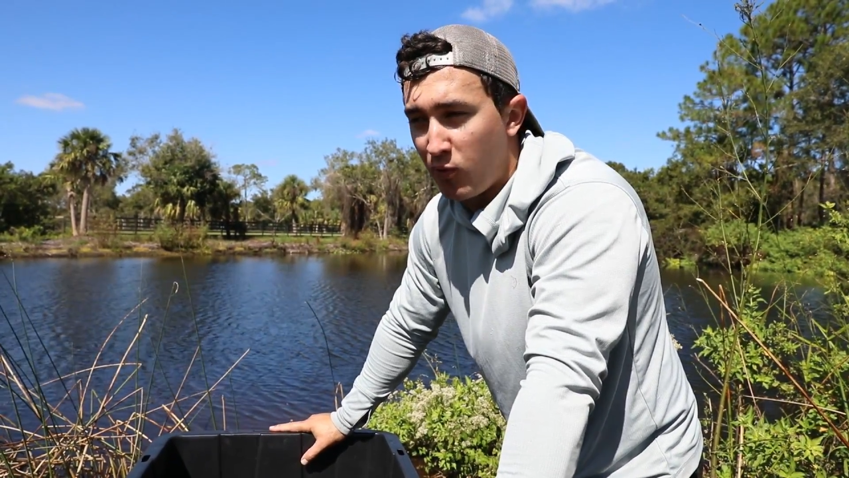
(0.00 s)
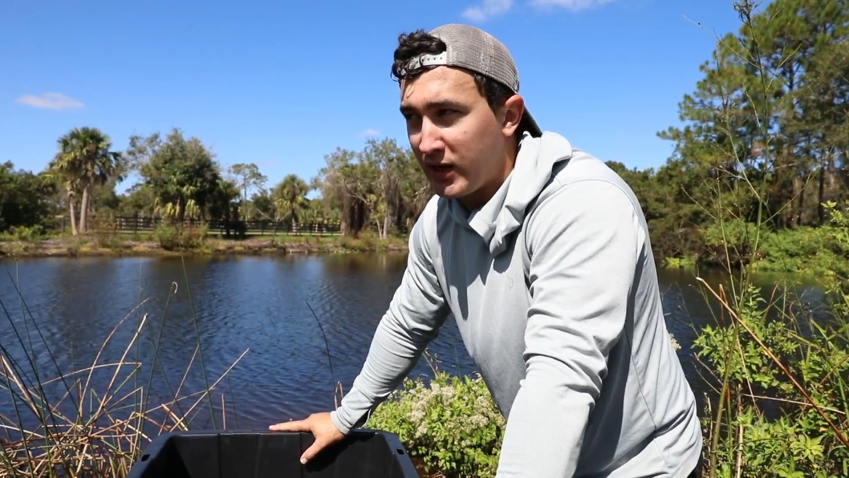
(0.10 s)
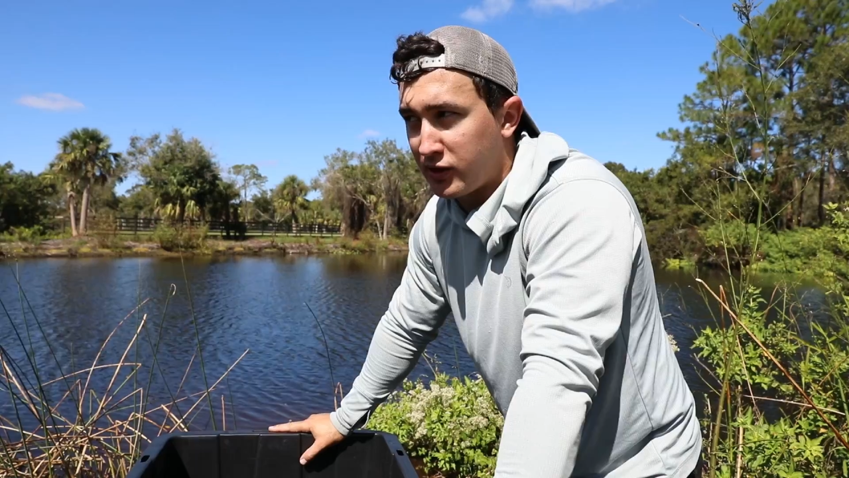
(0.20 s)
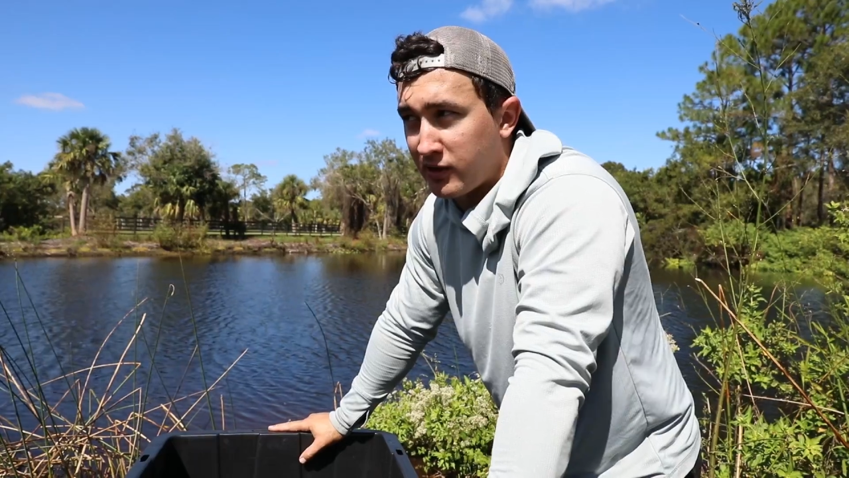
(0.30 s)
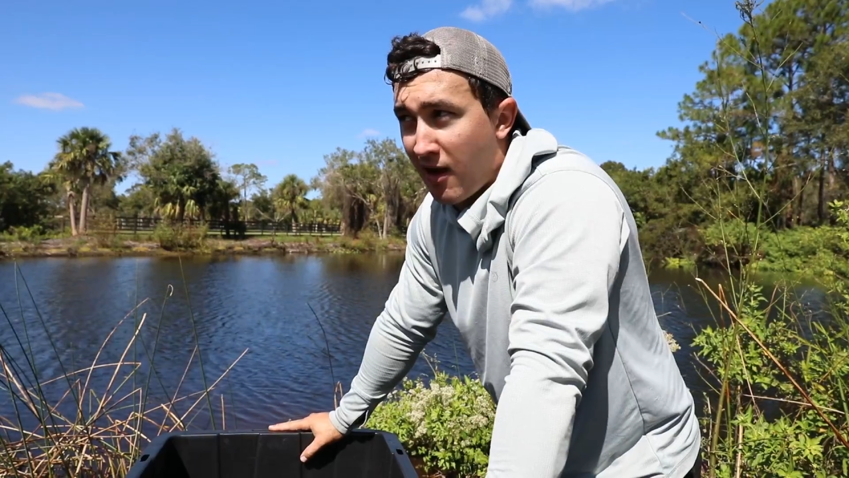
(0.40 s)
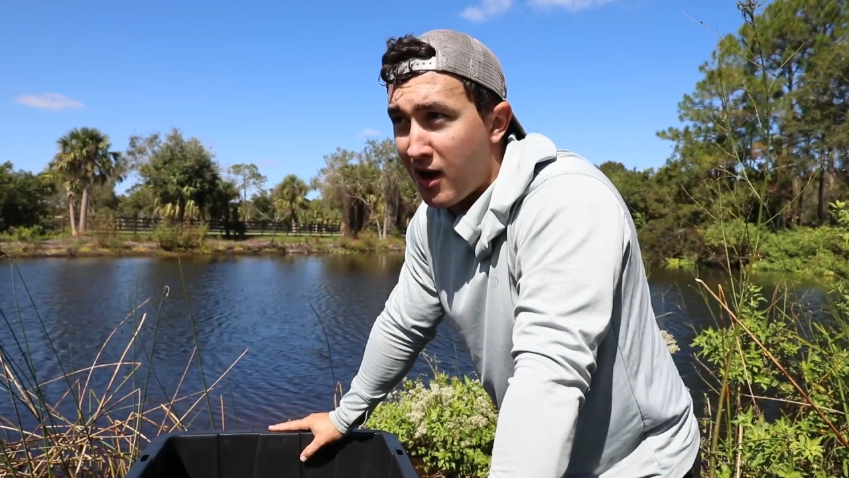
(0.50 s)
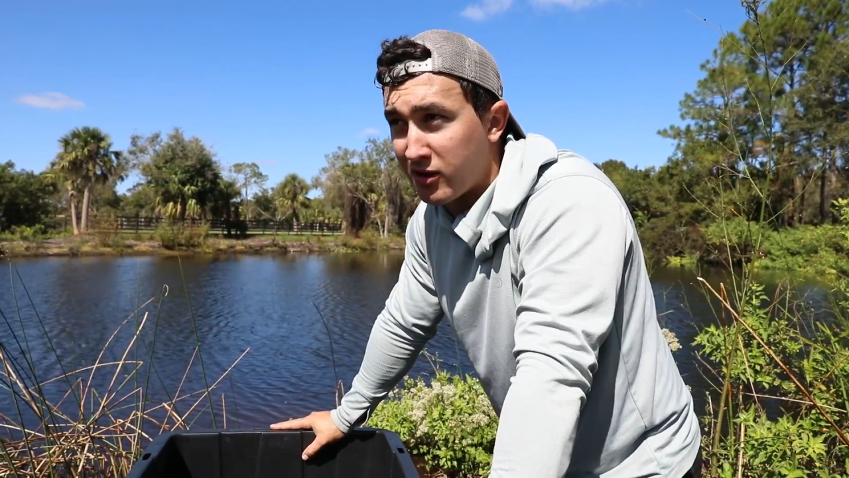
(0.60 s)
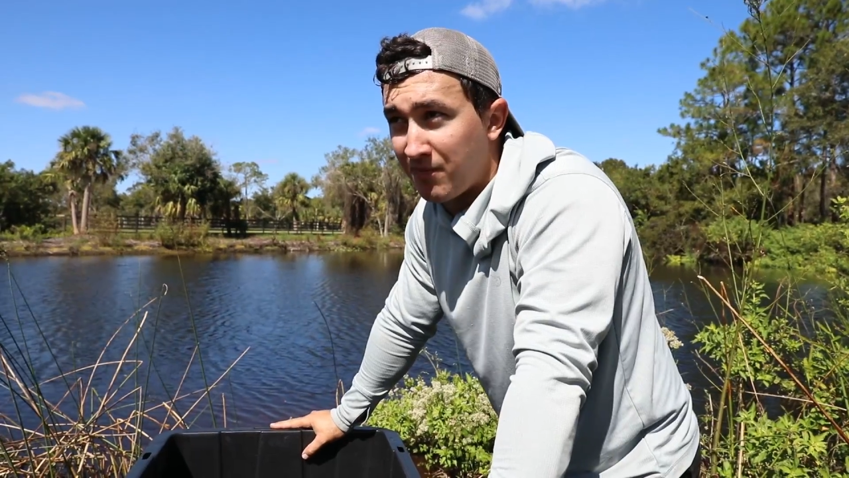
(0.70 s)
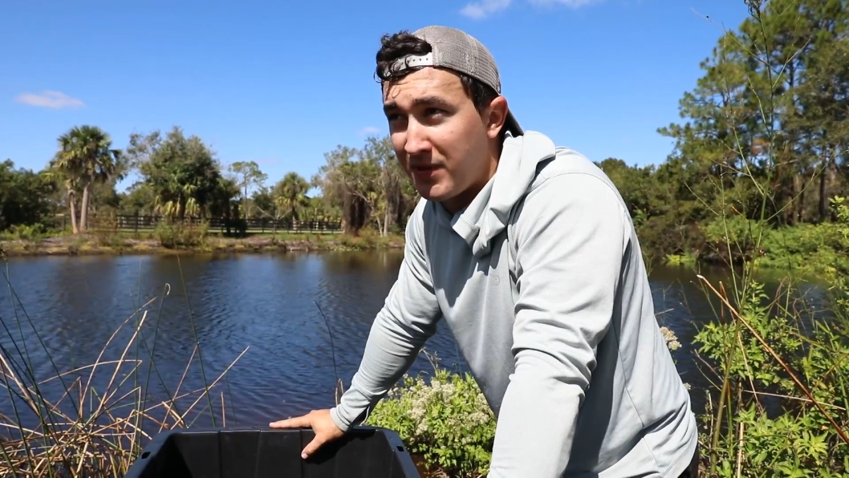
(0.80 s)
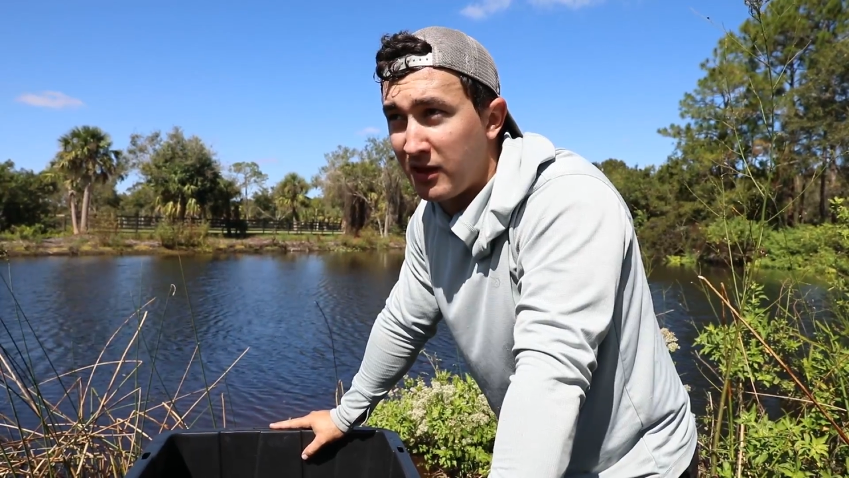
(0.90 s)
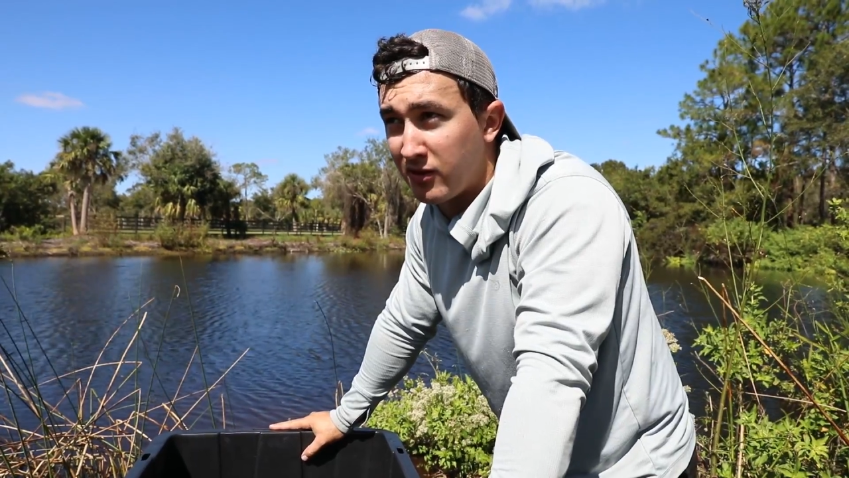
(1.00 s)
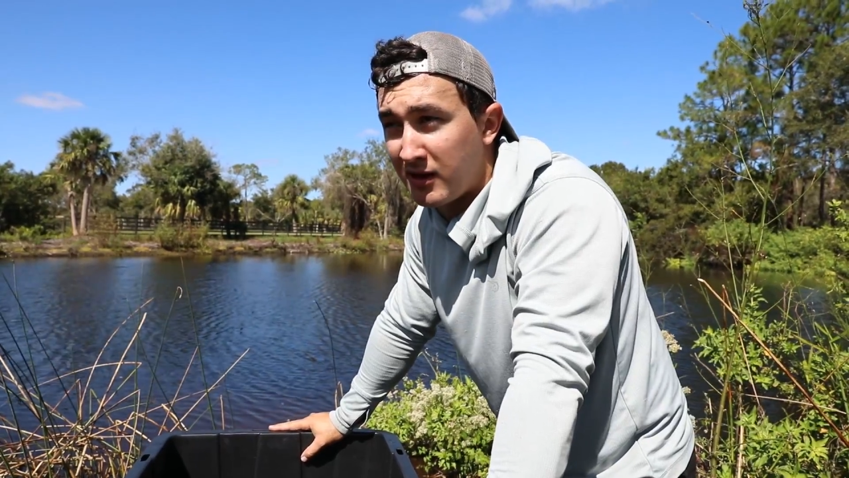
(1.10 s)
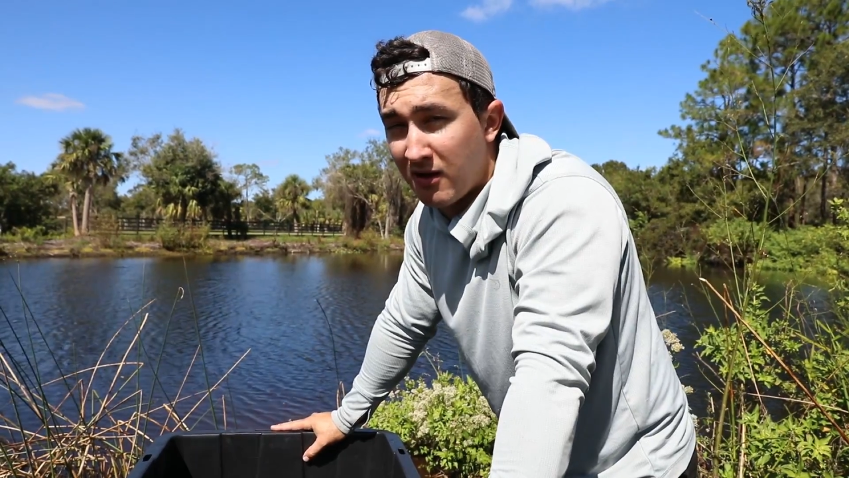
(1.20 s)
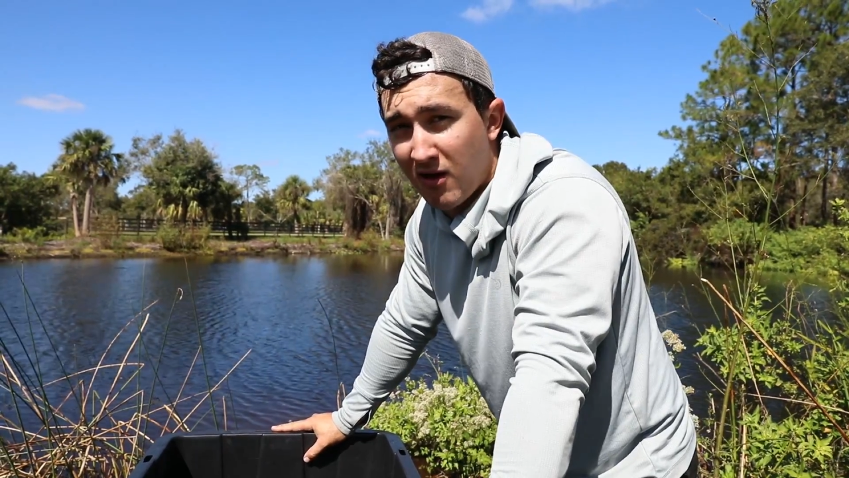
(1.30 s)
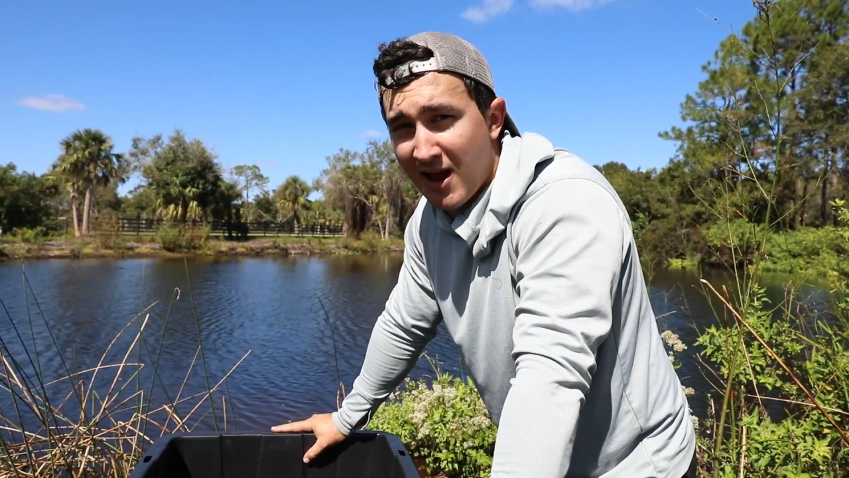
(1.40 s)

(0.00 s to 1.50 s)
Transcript: We can stock some things in here.